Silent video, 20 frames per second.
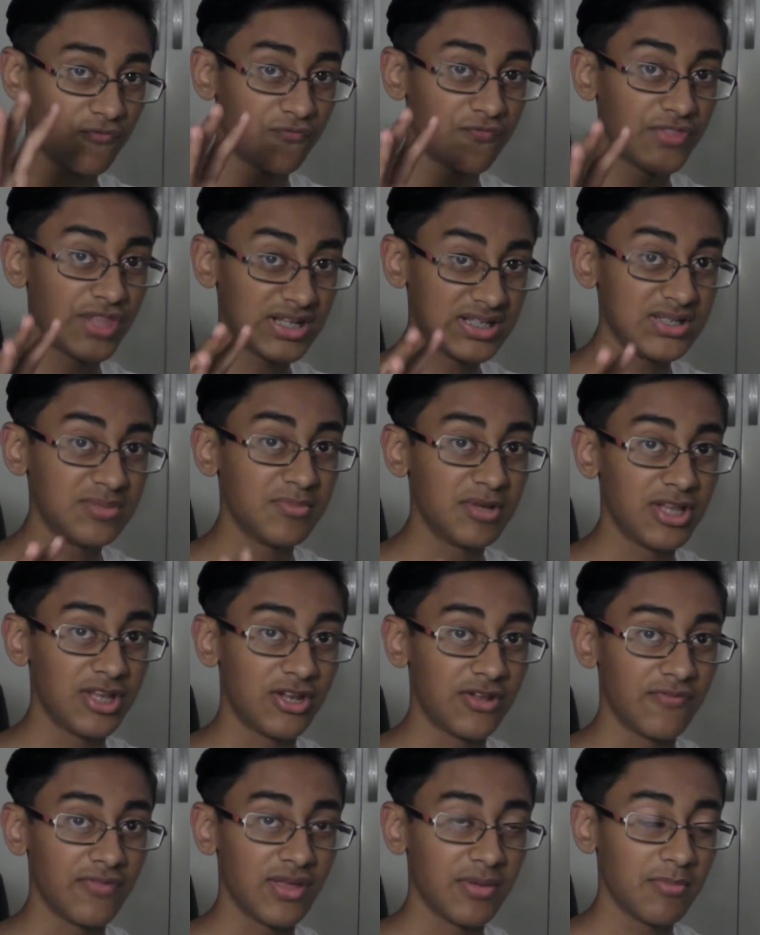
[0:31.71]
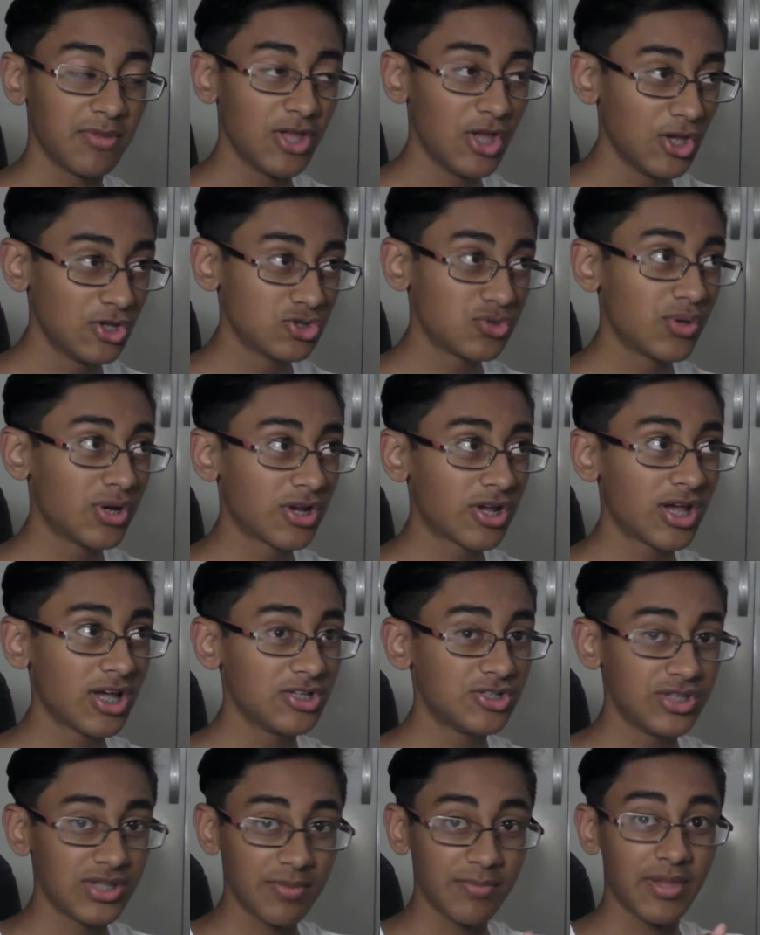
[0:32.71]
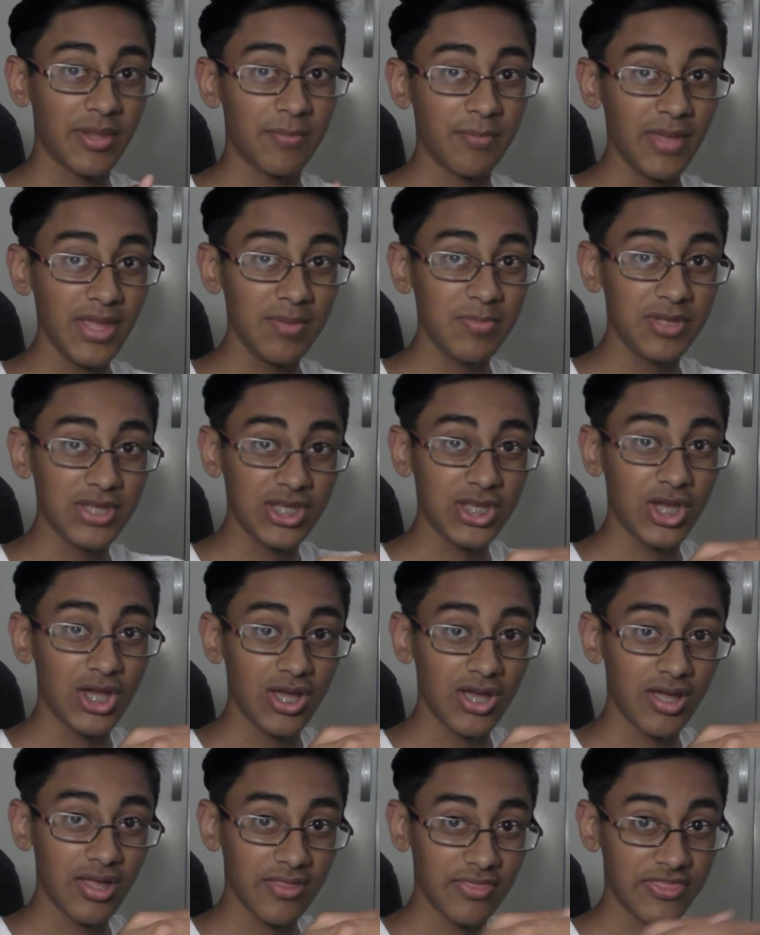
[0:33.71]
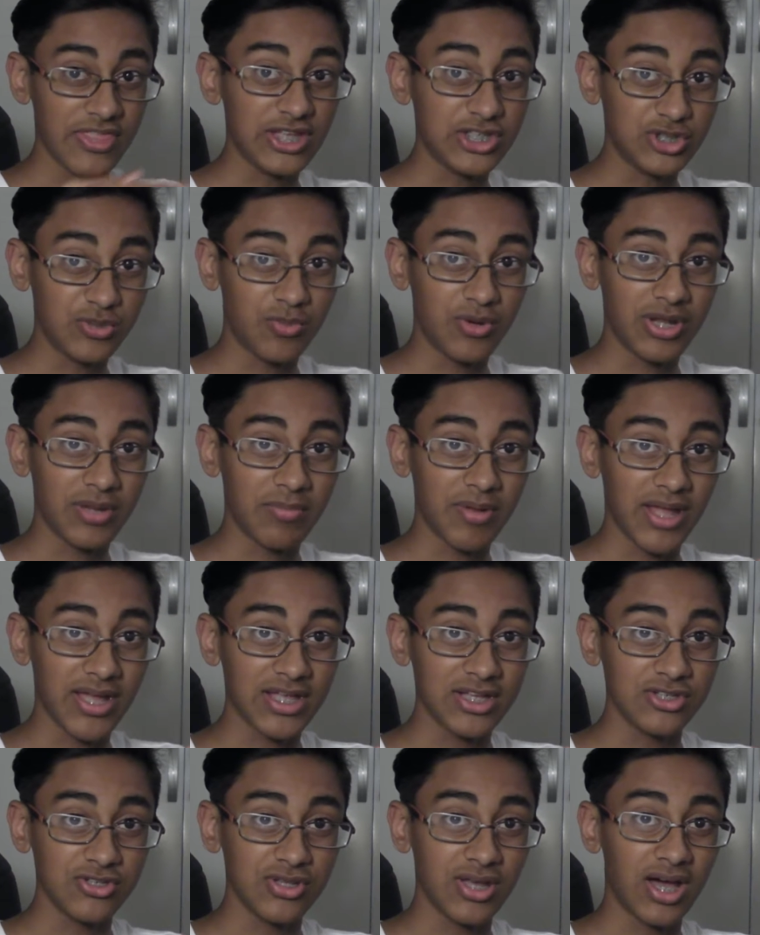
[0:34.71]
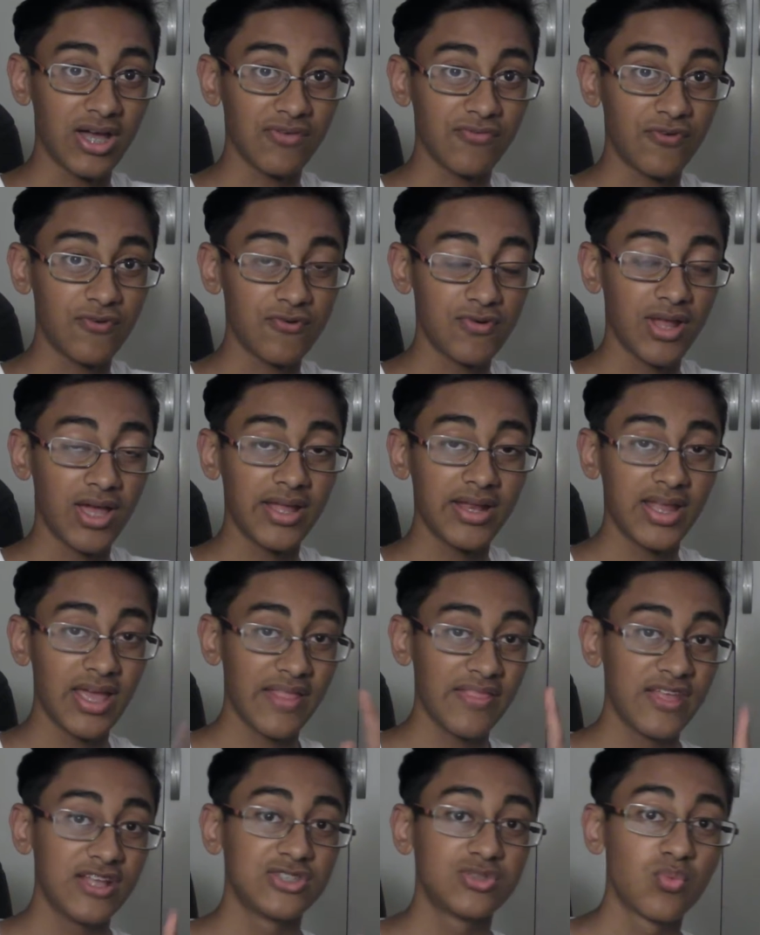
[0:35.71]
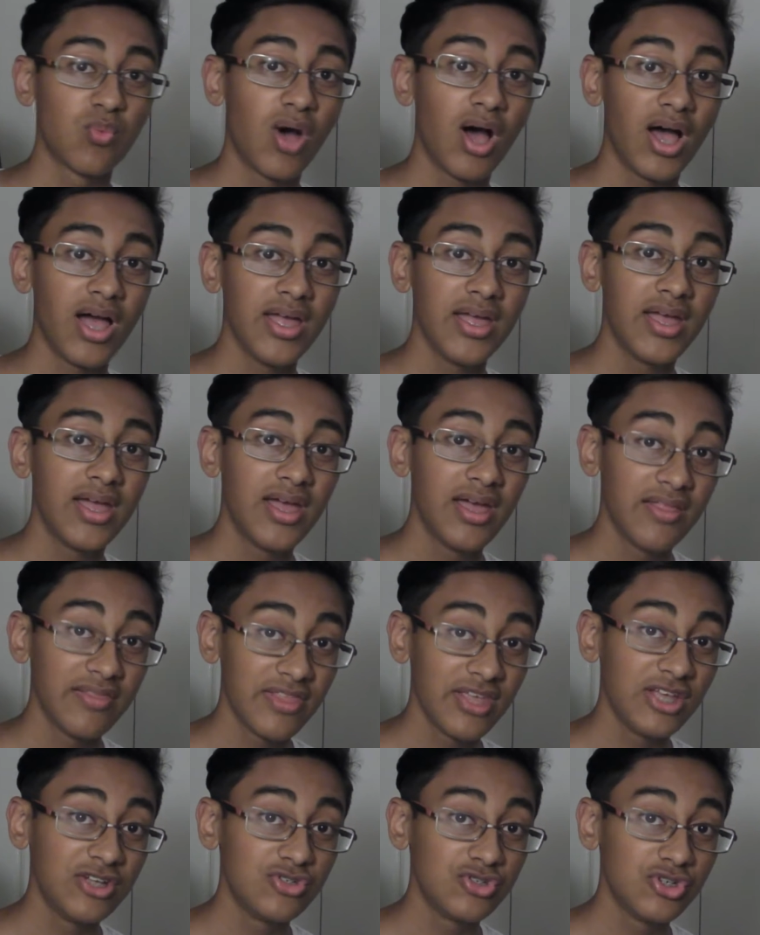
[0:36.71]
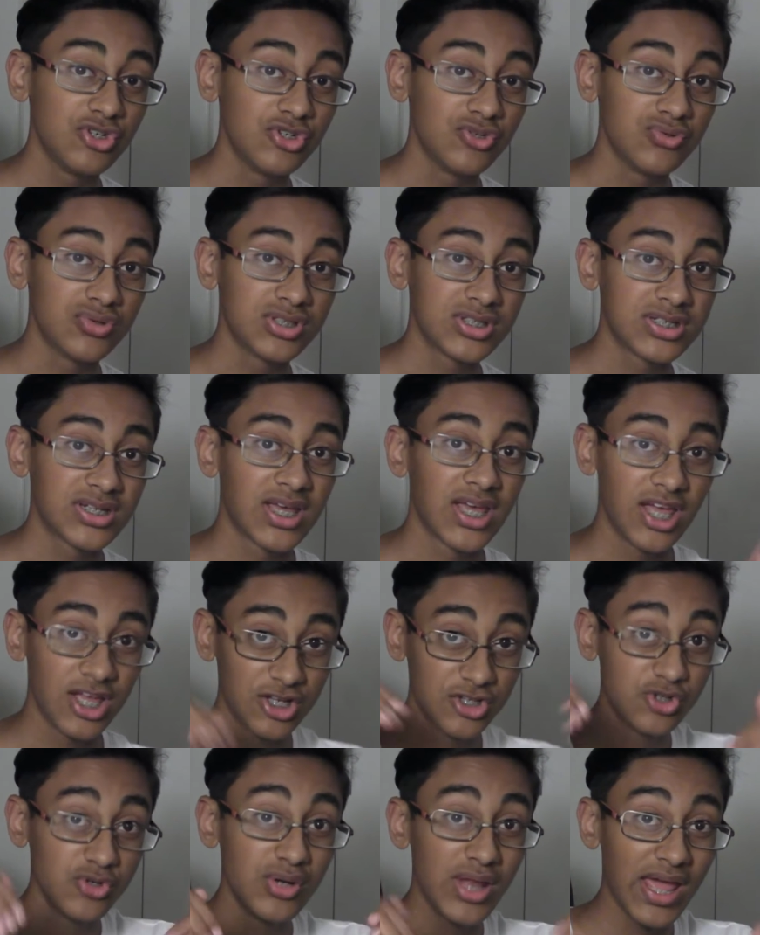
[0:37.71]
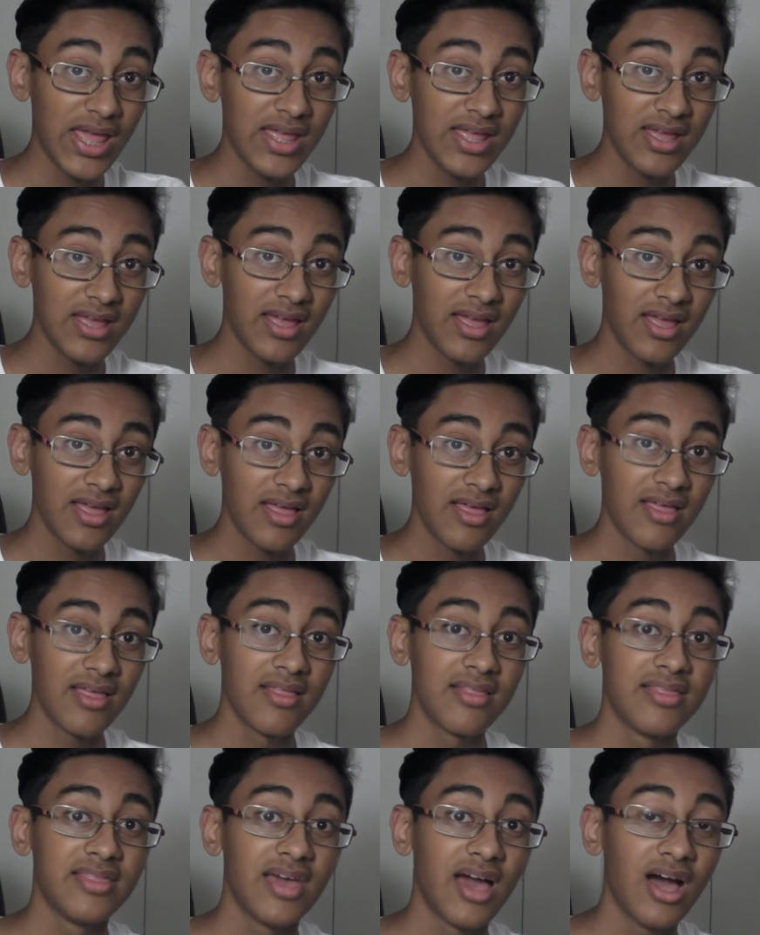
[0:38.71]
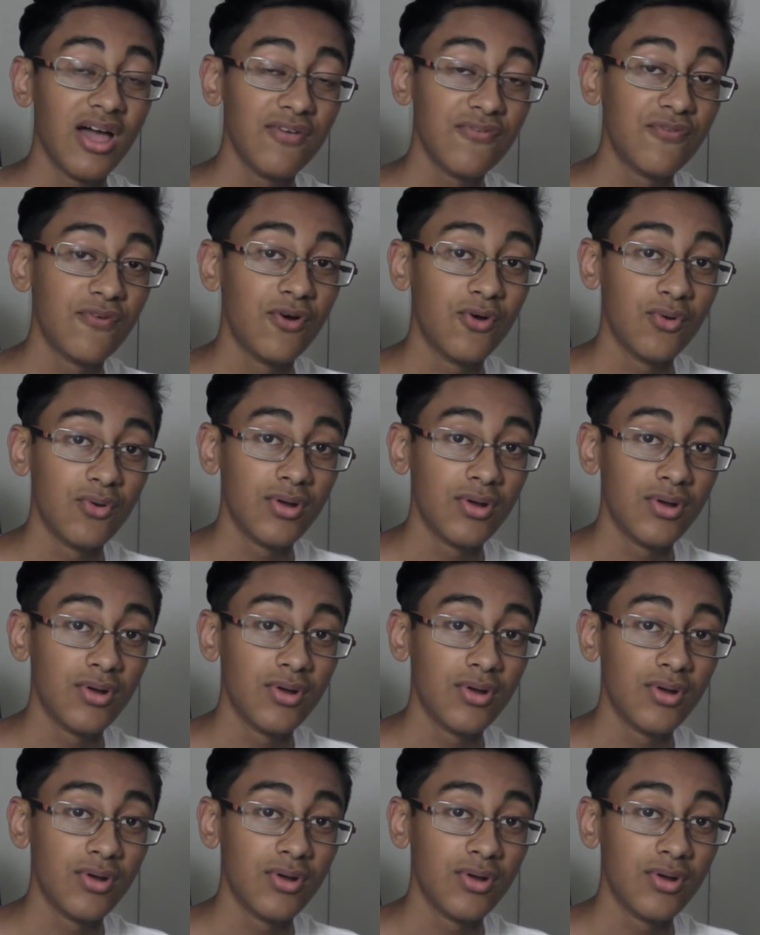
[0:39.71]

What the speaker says: 30 million of them. So it occurred to them that maybe they should bring it back into the iPhone line. And that's why they introduced today the iPhone